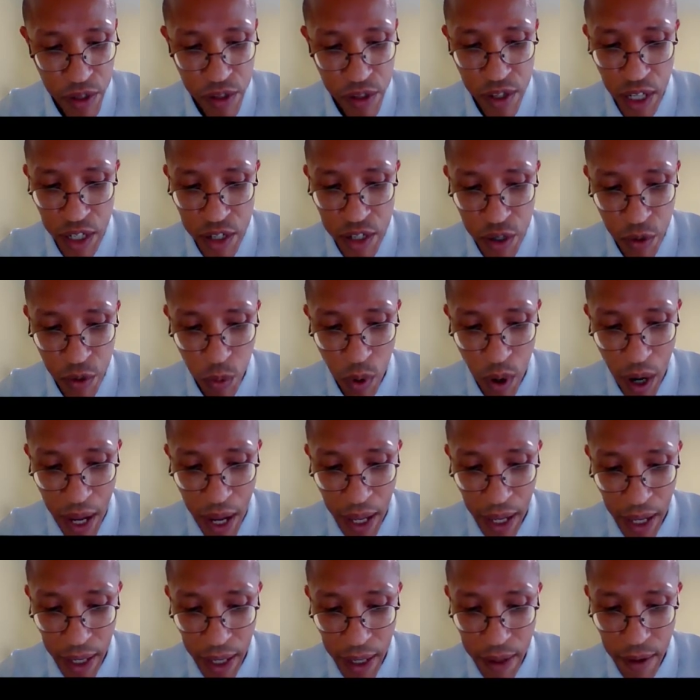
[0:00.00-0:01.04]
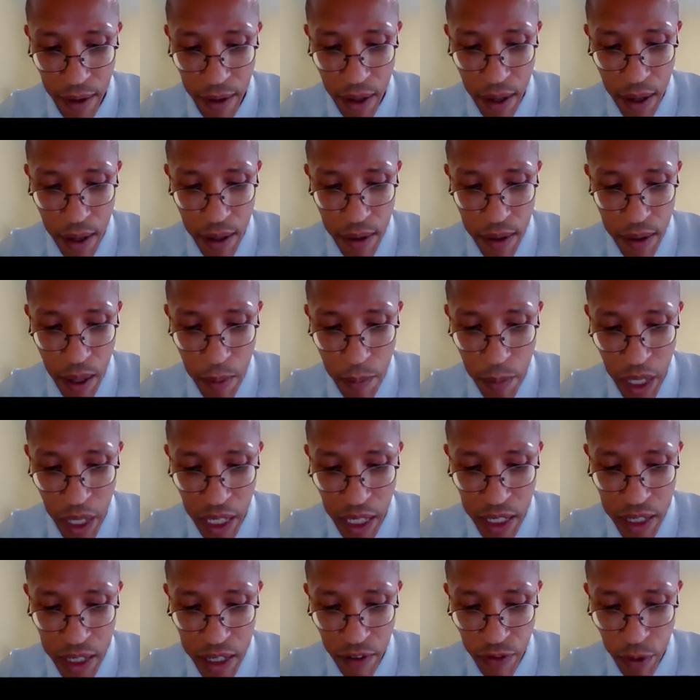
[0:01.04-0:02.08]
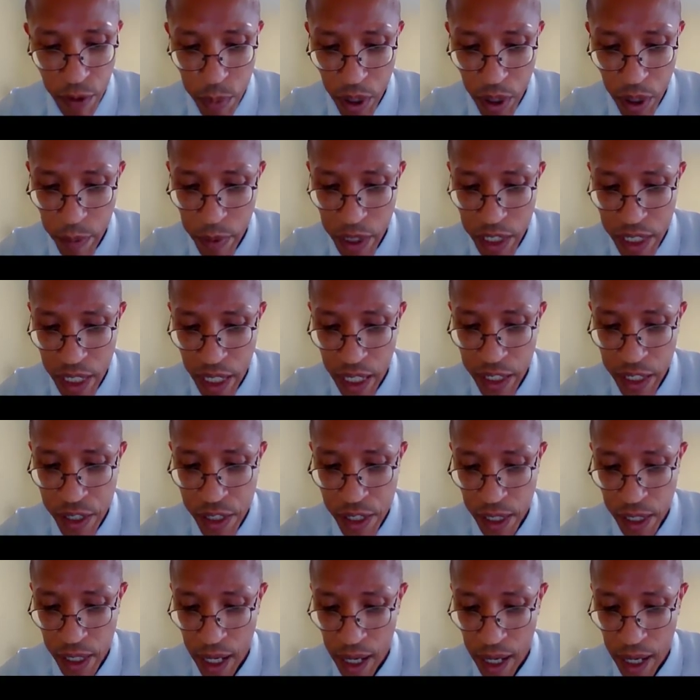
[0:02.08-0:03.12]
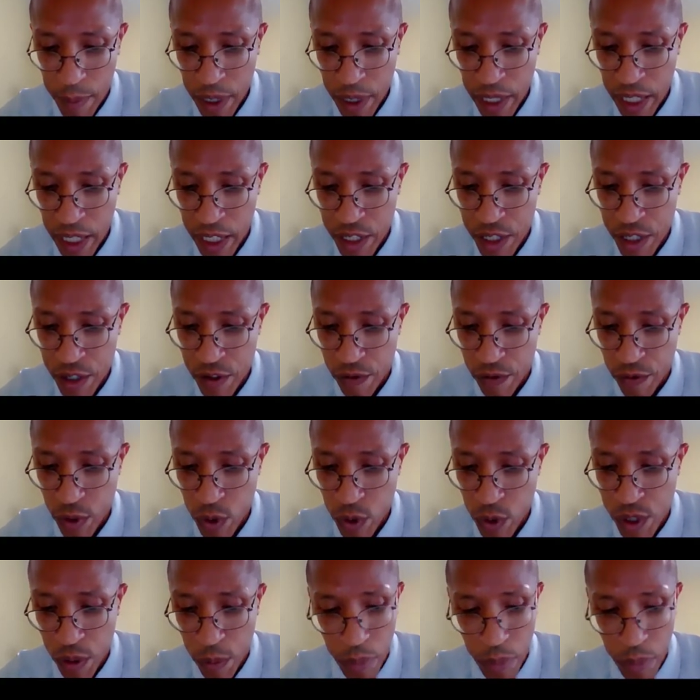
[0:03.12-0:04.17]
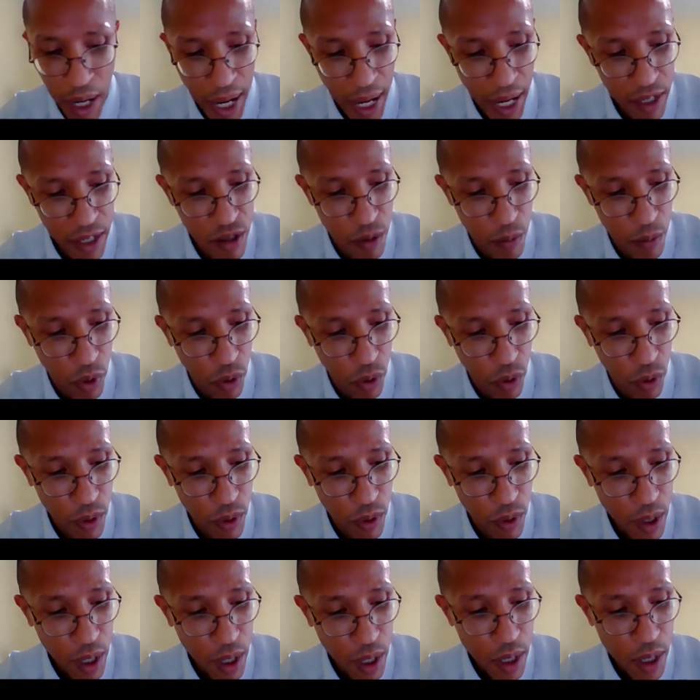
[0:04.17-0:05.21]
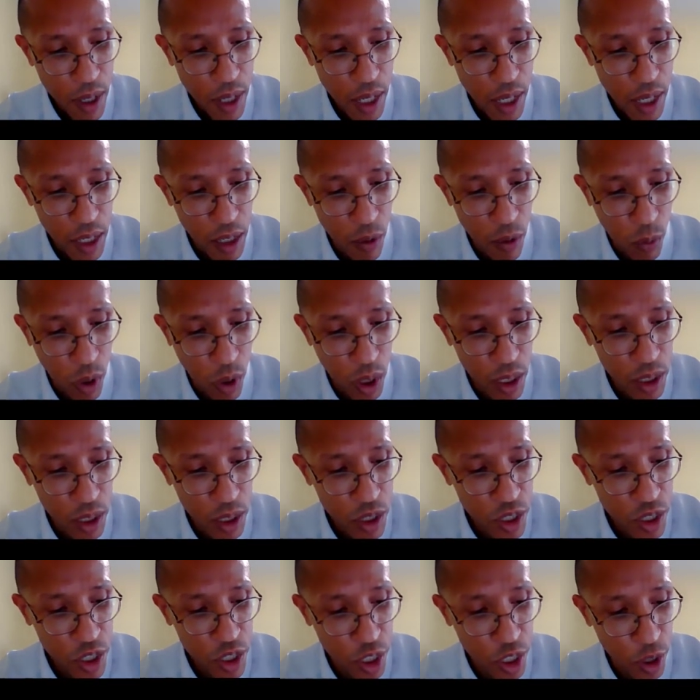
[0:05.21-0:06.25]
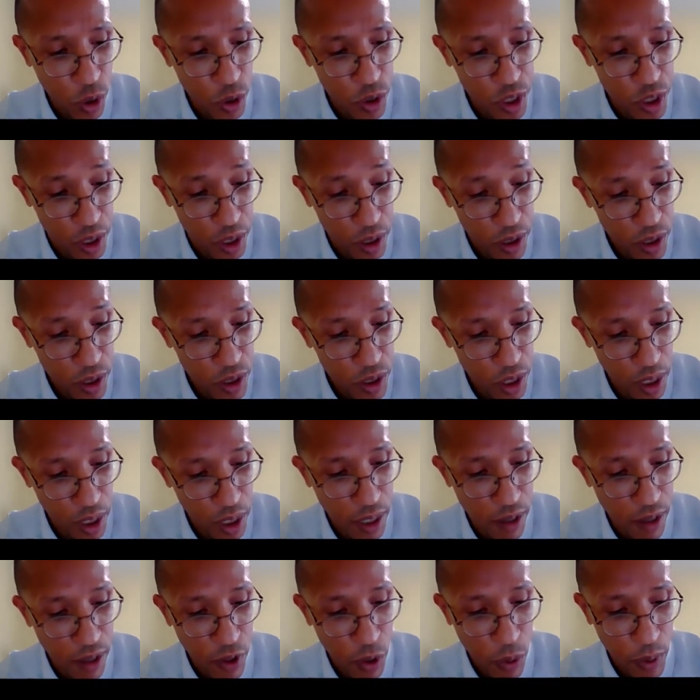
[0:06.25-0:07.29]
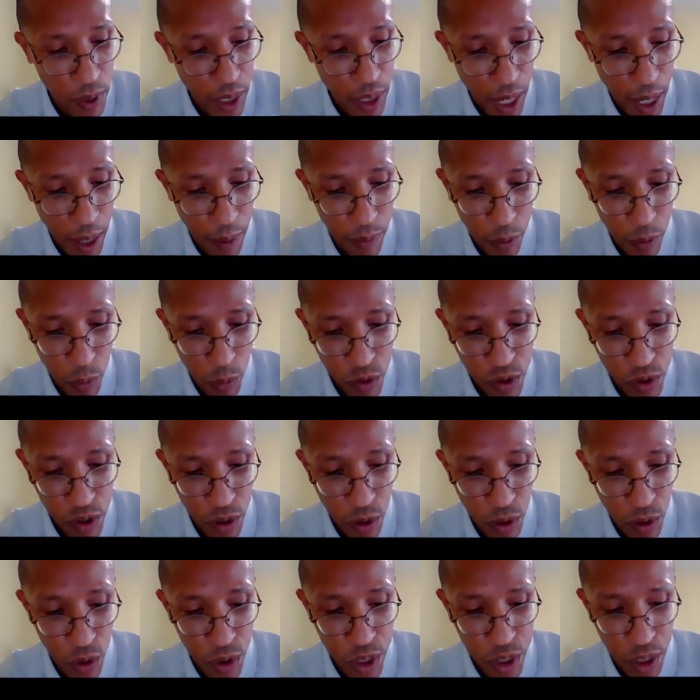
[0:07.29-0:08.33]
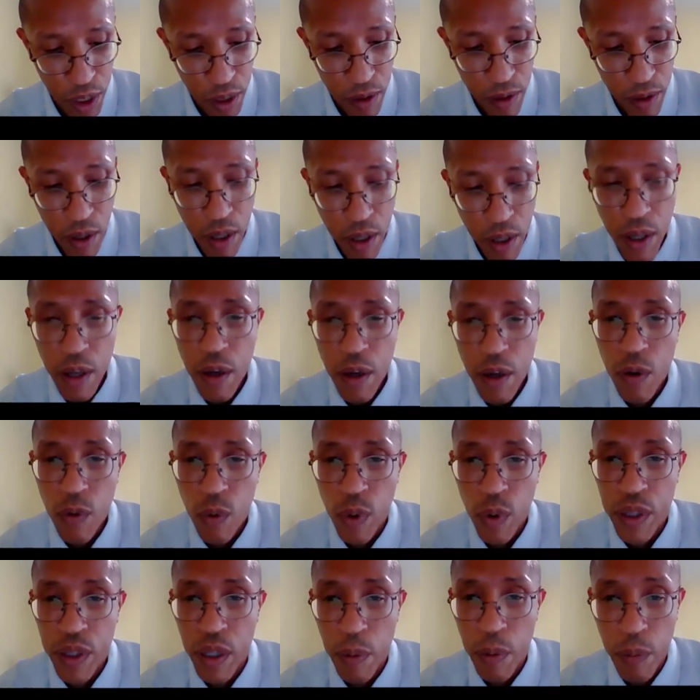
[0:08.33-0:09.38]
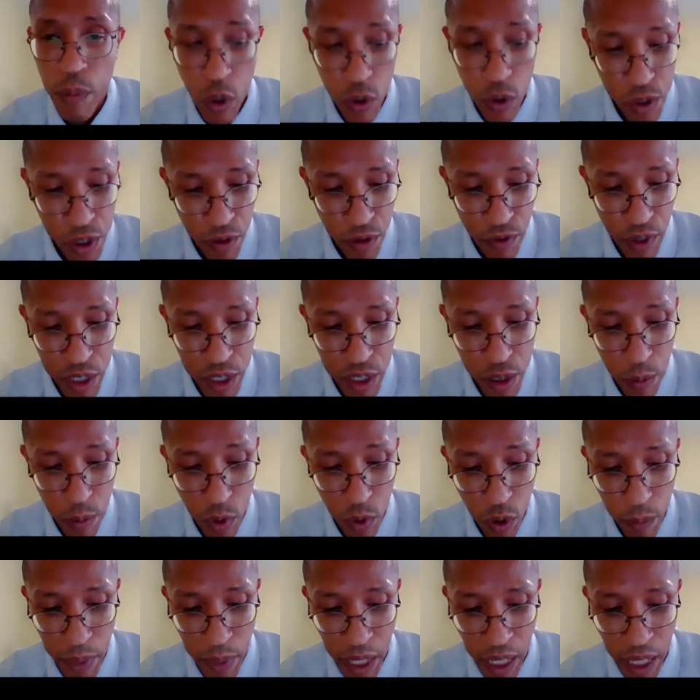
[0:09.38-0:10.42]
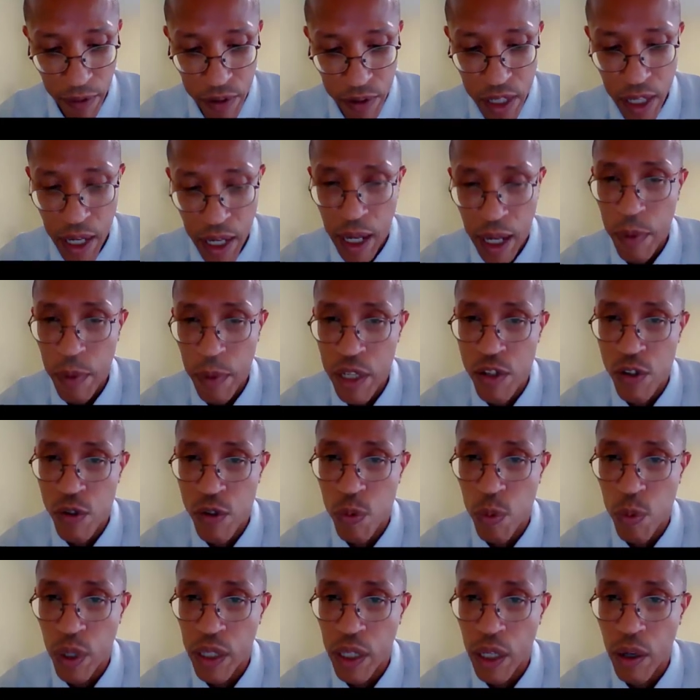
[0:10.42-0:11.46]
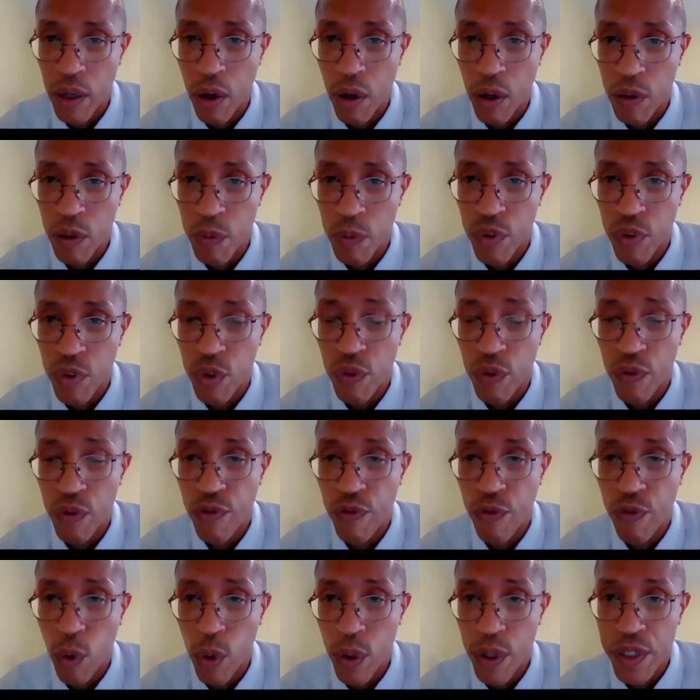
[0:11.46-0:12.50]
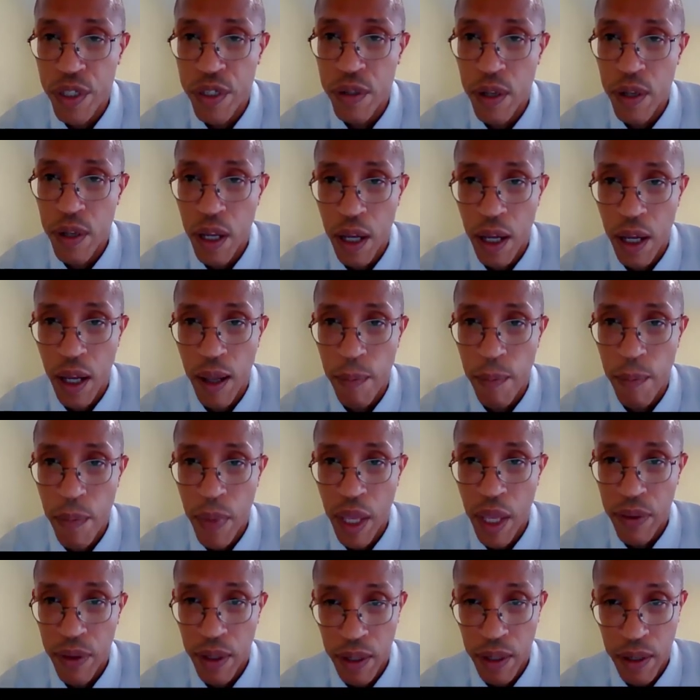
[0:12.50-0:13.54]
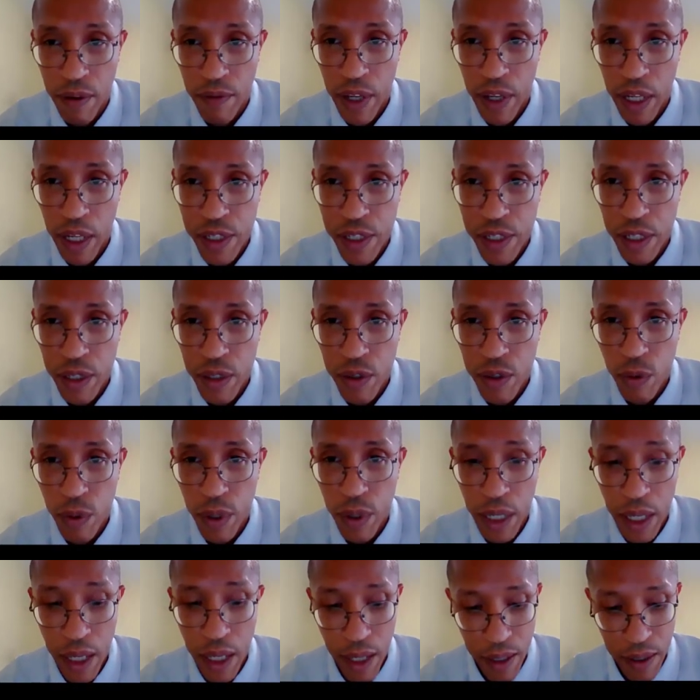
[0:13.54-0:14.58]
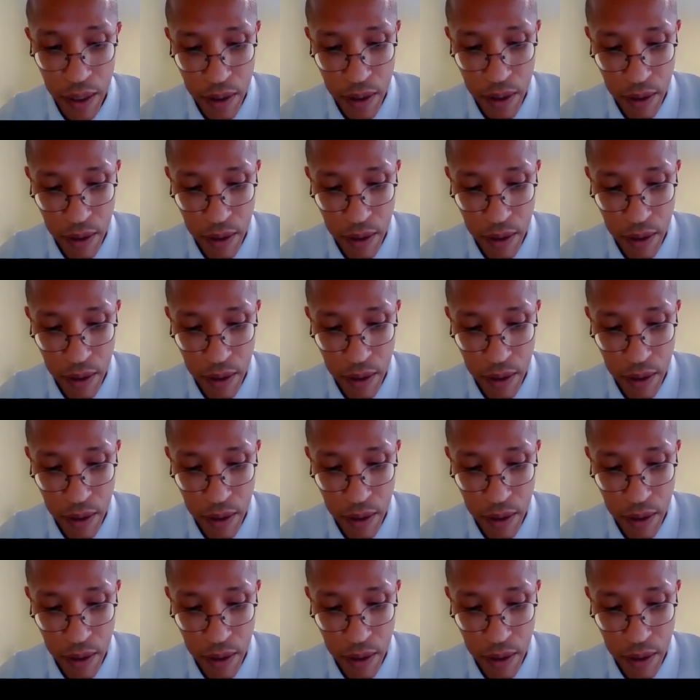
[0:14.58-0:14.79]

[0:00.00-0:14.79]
in such a way that many different permutations and combinations of routes are possible, and the one chosen should give you an optimal solution with the most reasonable amount of time. And this is what they call the brute force method of actually doing that.